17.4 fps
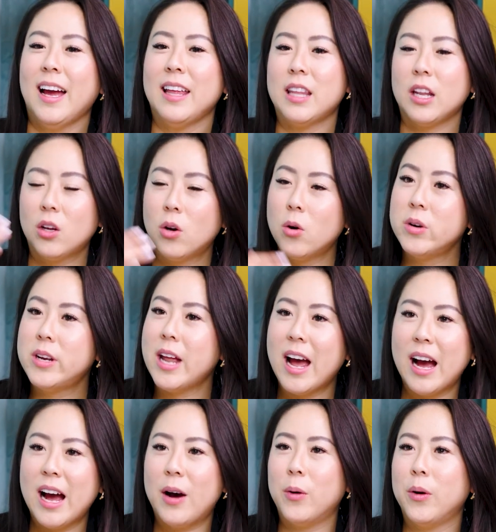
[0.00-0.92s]
and then go
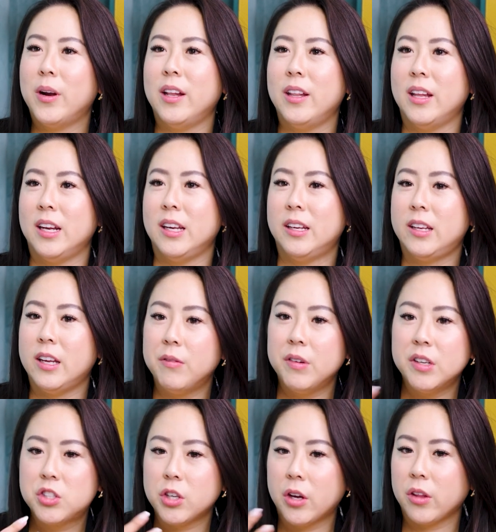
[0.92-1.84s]
down and then
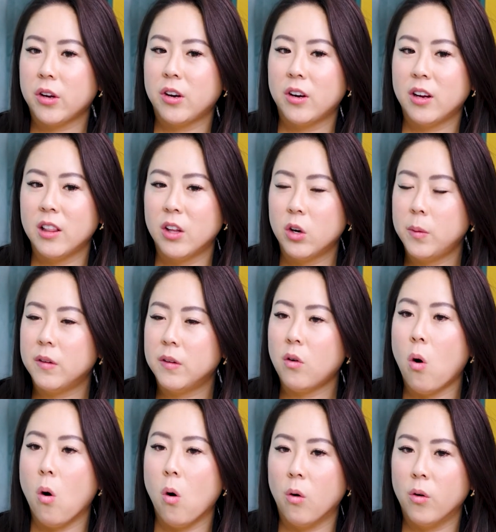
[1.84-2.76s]
give each other a little bit
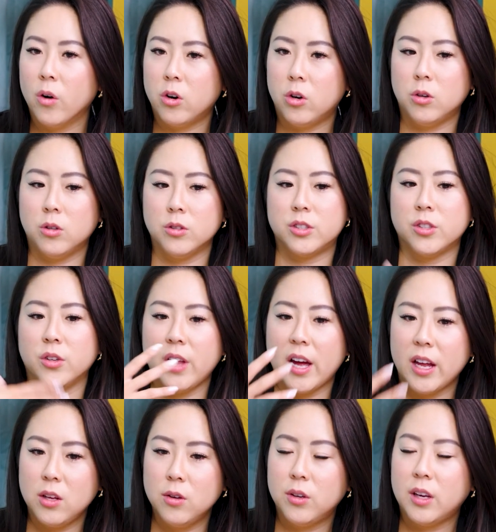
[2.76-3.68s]
of so
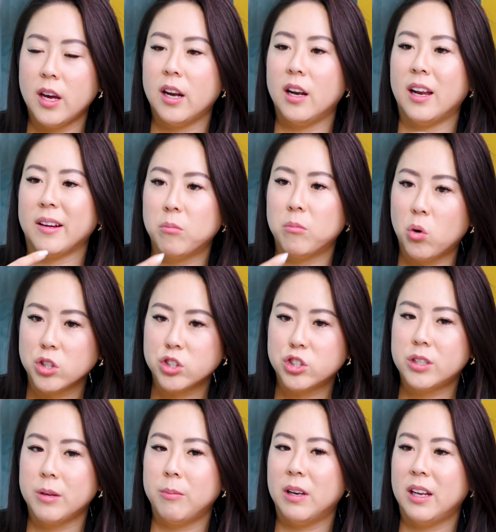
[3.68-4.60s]
that you get like more
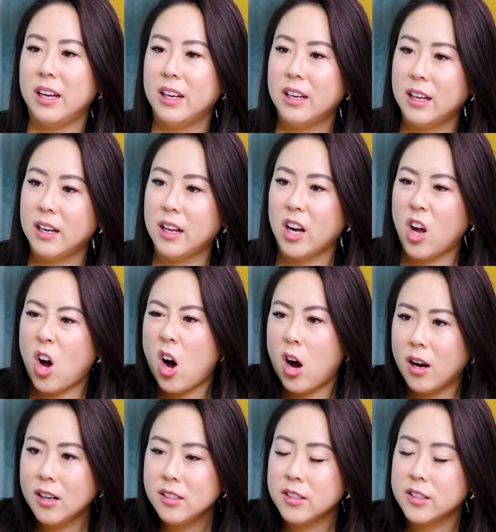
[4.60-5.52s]
stimulated and
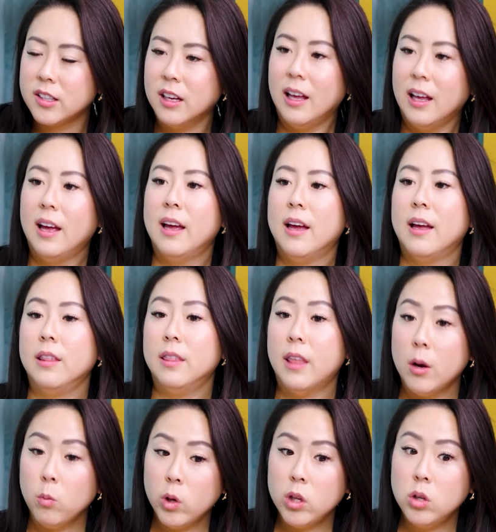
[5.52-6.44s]
hot.
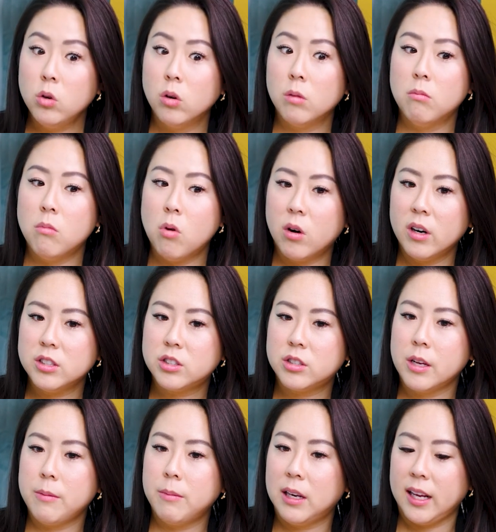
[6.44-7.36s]
Then when you're more
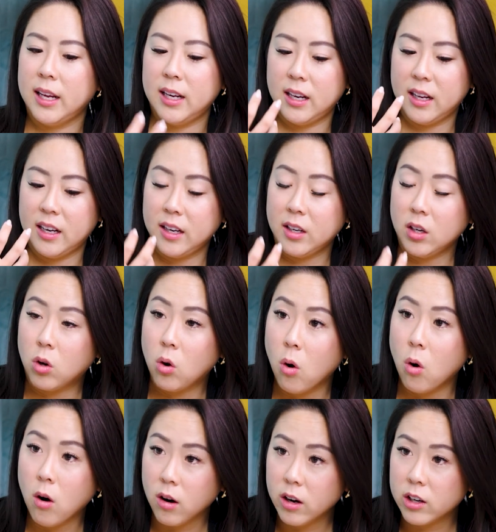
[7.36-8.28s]
stimulated and
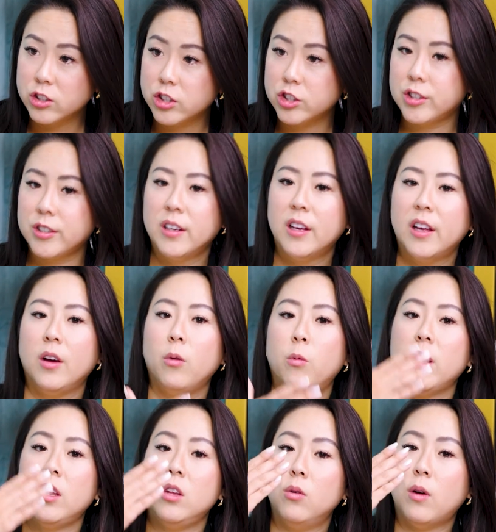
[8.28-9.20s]
engorged,
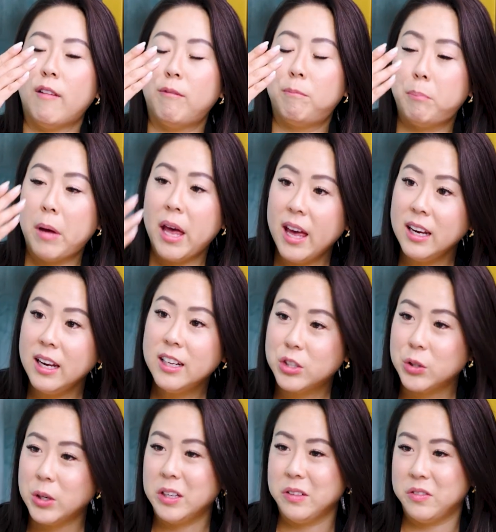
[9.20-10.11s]
when you have
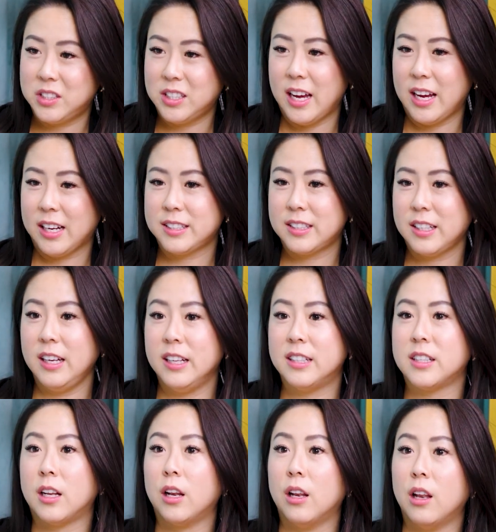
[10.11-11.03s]

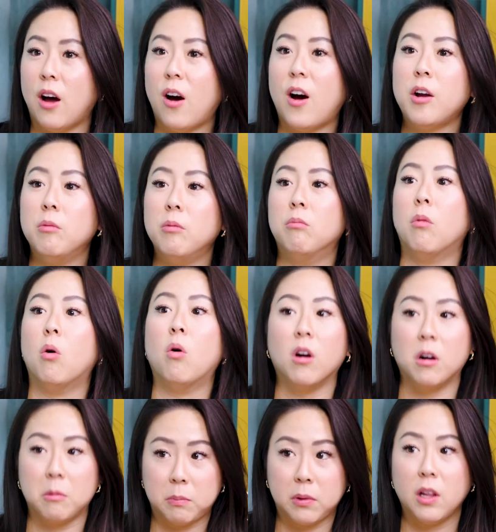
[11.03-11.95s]
it's a lot
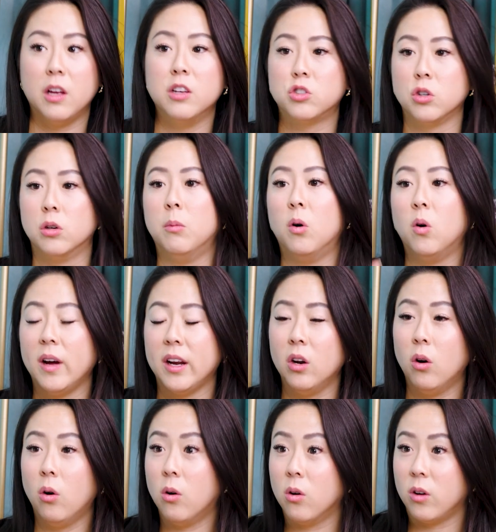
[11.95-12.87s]
more pleasurable
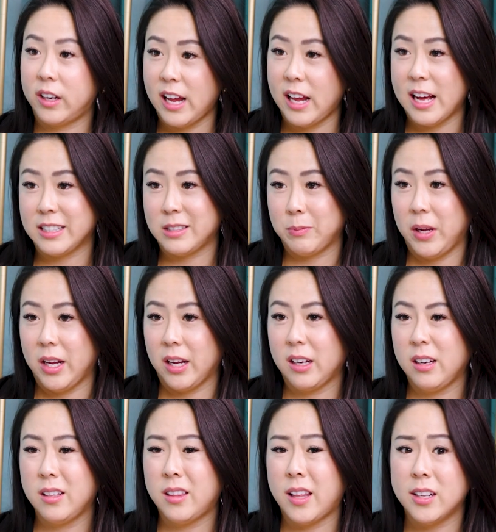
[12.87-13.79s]
and
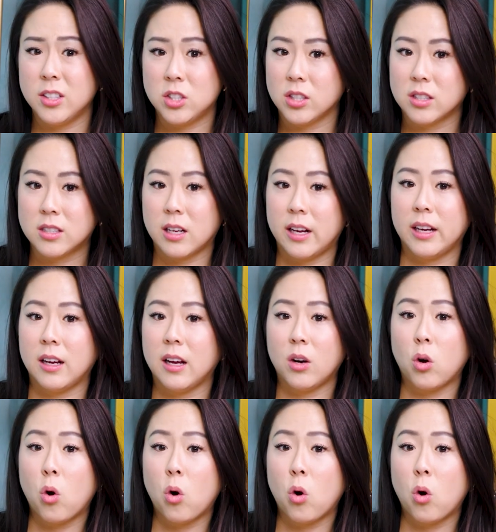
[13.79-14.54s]
than just like